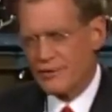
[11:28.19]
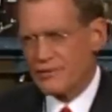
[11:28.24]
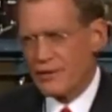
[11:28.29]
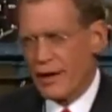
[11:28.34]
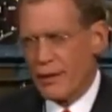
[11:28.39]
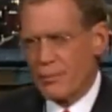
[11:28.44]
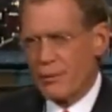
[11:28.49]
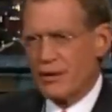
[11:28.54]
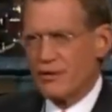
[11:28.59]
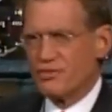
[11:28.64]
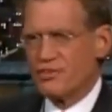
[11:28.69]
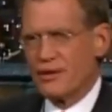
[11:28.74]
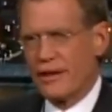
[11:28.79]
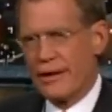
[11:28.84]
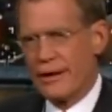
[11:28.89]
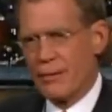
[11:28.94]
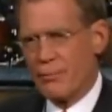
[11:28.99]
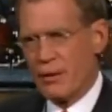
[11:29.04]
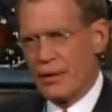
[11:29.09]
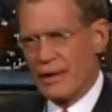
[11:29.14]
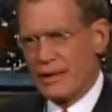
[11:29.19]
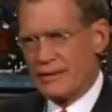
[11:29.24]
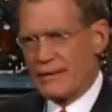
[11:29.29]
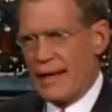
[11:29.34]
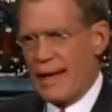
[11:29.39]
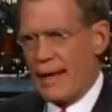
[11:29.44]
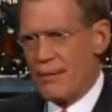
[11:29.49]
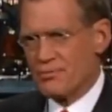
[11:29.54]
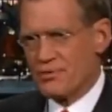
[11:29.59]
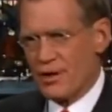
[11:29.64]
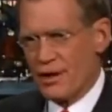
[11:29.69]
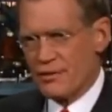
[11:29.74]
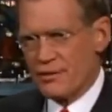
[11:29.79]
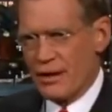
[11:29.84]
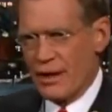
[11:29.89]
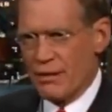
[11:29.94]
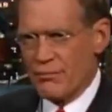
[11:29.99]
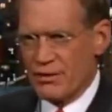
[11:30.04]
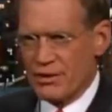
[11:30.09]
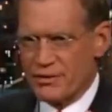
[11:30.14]
and gentlemen, you've seen it a million times on
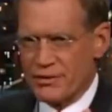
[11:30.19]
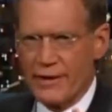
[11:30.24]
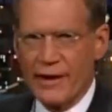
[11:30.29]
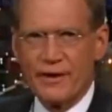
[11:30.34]
television.